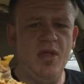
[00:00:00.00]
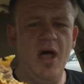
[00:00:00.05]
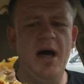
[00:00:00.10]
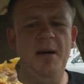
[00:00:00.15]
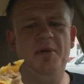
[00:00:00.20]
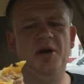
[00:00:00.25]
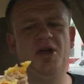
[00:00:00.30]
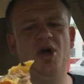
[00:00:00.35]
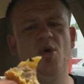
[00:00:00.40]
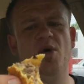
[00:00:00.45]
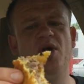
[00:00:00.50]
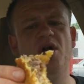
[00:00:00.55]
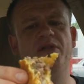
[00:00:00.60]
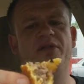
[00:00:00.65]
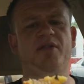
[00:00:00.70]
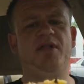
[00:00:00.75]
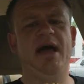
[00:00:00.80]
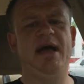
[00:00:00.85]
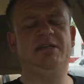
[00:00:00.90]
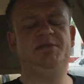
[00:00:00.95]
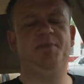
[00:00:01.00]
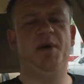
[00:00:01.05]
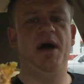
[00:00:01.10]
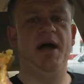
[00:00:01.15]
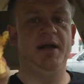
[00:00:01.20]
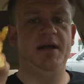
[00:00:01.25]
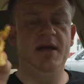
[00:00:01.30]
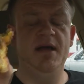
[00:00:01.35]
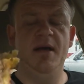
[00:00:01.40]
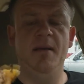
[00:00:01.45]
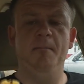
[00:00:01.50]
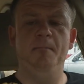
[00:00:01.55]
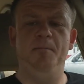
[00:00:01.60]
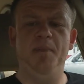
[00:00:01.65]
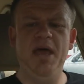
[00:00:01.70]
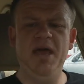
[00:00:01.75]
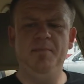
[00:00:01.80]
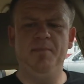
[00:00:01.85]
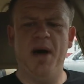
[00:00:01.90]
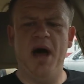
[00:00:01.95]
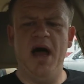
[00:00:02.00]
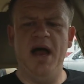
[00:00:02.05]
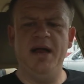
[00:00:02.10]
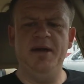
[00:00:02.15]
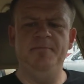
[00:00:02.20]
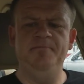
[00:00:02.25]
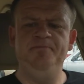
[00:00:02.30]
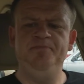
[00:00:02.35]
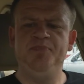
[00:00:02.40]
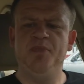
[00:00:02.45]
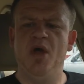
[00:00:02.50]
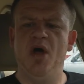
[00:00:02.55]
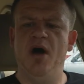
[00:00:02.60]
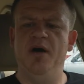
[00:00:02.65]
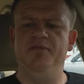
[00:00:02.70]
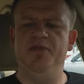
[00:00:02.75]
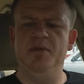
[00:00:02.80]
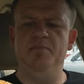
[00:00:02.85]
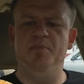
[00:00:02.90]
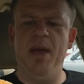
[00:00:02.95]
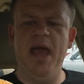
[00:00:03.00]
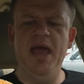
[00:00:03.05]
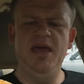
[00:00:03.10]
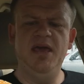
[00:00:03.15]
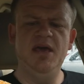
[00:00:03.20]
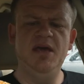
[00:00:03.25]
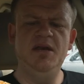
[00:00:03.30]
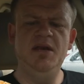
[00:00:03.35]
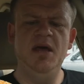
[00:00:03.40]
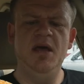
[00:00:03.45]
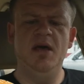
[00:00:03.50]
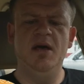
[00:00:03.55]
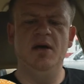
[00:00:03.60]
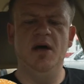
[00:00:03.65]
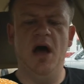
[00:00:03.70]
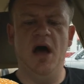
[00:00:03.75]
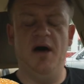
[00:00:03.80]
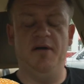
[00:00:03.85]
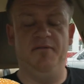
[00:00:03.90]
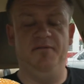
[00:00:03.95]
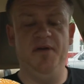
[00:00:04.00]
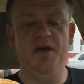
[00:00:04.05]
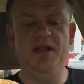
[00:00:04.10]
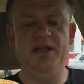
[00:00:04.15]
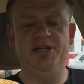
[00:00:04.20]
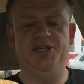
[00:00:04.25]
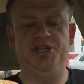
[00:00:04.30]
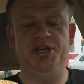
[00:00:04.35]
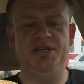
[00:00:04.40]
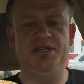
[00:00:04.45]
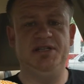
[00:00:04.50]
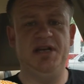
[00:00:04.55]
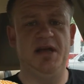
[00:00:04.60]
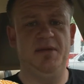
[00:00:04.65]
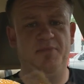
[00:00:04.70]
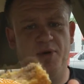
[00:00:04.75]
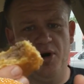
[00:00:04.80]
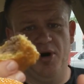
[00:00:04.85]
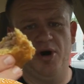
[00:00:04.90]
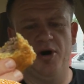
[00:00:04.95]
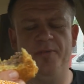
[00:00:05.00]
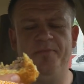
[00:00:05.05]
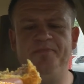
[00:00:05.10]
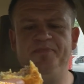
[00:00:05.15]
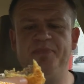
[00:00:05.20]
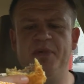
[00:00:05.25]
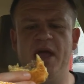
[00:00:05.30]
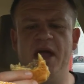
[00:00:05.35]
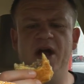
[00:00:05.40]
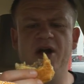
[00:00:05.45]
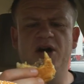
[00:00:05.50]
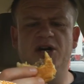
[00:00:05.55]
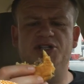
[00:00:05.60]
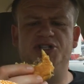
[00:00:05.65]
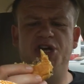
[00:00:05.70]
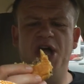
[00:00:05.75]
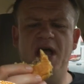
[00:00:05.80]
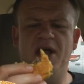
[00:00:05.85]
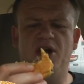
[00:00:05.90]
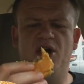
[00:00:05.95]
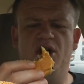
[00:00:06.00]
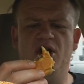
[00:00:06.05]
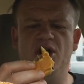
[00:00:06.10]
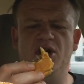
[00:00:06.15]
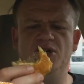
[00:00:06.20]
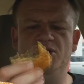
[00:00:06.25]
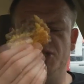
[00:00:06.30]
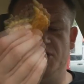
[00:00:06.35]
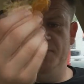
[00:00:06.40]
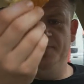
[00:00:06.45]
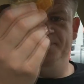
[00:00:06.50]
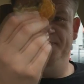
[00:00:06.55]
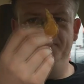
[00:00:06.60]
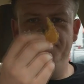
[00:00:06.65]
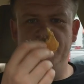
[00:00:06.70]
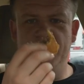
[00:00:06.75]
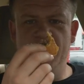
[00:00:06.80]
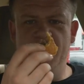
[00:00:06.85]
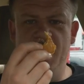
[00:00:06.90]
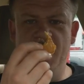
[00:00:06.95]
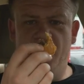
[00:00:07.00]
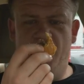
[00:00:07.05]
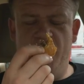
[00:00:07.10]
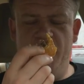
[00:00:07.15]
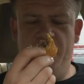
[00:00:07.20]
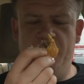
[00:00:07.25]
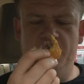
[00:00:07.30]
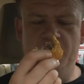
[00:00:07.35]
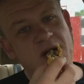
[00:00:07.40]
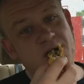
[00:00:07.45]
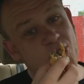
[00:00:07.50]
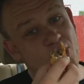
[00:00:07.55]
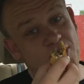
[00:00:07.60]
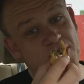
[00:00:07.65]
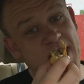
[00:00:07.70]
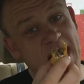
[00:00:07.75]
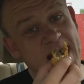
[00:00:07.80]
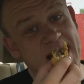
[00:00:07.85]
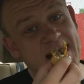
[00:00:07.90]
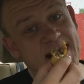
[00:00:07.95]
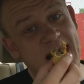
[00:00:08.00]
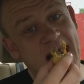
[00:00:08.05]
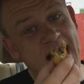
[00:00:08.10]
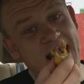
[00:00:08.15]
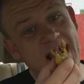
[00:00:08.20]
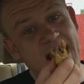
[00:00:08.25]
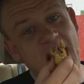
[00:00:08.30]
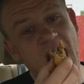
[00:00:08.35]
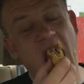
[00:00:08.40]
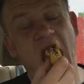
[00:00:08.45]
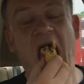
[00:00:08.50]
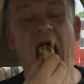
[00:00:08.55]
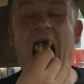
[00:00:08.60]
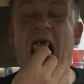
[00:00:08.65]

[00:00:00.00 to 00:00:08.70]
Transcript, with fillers: I'm going to go in on the last bite, big bite of the bacon uh, Philly cheesesteak burger here at Checkers in Hickory, North Cackalacky.